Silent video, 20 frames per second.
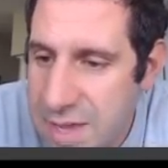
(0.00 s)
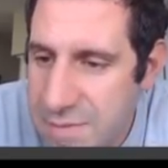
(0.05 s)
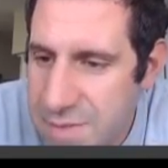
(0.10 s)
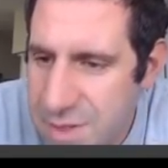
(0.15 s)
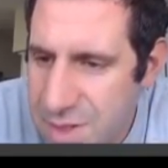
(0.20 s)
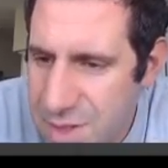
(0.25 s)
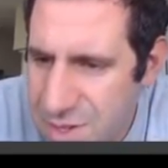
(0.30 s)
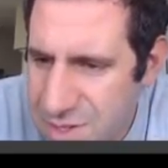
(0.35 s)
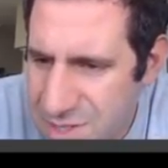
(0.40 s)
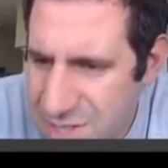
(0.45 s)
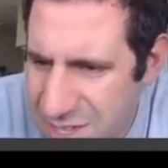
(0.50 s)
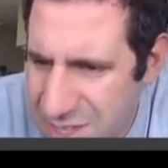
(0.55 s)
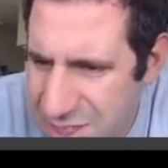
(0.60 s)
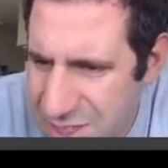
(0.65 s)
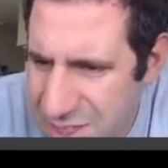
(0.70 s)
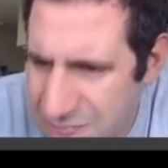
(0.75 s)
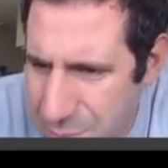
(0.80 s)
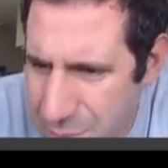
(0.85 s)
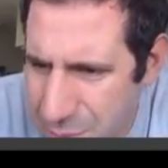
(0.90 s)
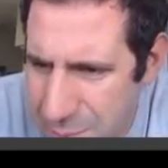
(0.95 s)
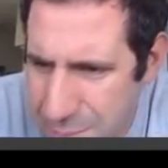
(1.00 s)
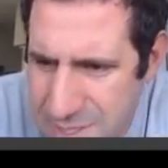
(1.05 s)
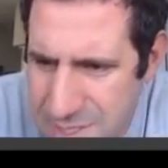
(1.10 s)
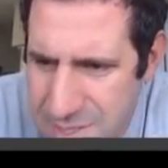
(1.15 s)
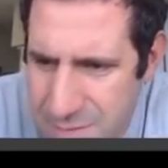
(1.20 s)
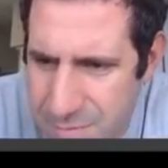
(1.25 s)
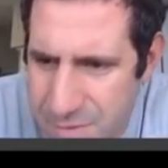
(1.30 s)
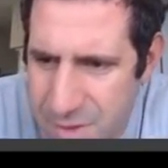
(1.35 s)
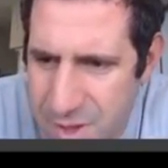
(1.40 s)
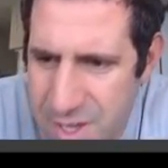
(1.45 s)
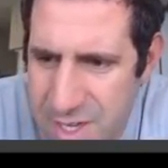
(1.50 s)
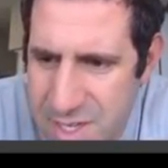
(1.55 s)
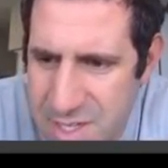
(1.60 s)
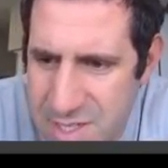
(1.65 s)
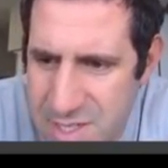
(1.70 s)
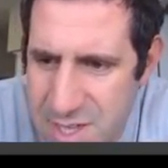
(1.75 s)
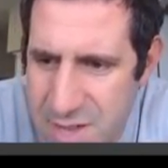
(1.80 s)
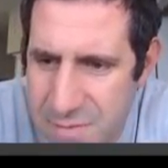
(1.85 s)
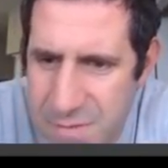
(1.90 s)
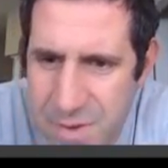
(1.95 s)
Even looks like there might be some funky
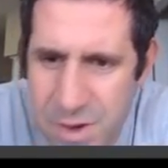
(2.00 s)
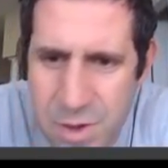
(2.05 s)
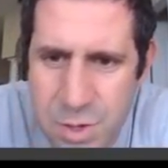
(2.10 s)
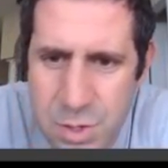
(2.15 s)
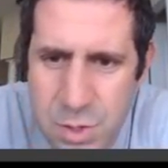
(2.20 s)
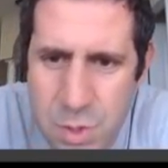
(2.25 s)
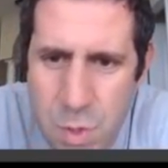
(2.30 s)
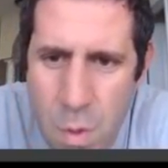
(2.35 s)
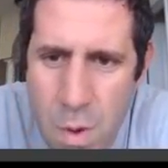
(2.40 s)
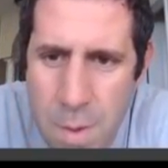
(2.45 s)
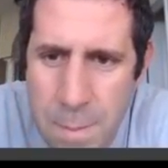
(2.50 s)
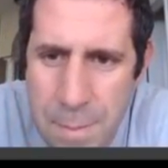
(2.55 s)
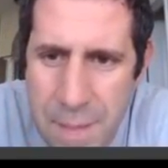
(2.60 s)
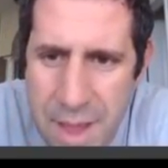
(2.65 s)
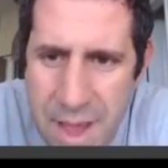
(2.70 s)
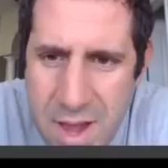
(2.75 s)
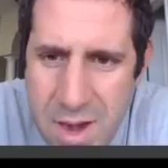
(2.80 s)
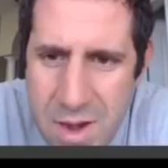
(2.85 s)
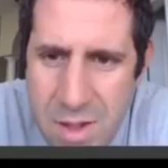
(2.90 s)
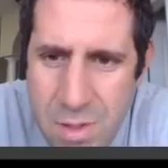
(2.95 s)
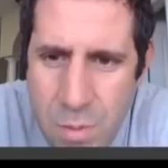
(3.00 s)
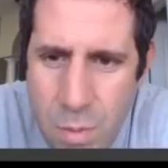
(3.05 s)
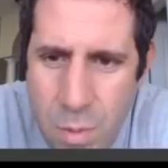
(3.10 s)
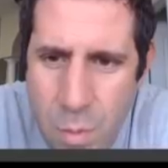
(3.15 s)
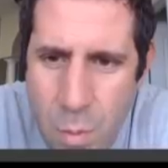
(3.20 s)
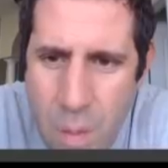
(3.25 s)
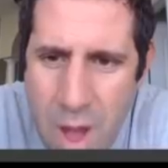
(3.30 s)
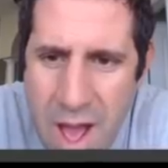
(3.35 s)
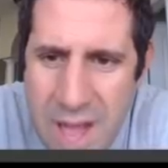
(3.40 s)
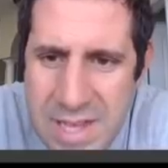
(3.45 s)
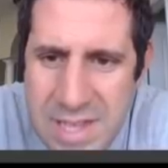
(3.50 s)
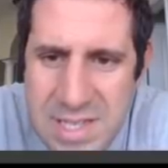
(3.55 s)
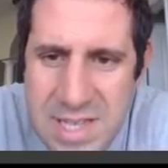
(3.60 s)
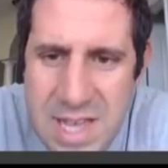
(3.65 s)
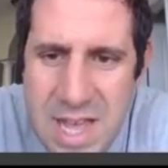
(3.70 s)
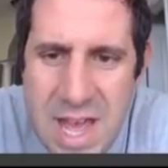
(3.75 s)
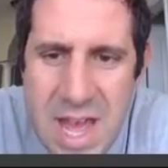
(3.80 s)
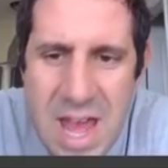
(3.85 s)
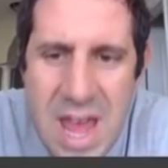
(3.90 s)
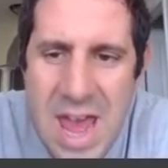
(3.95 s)
stuff here door panel wise.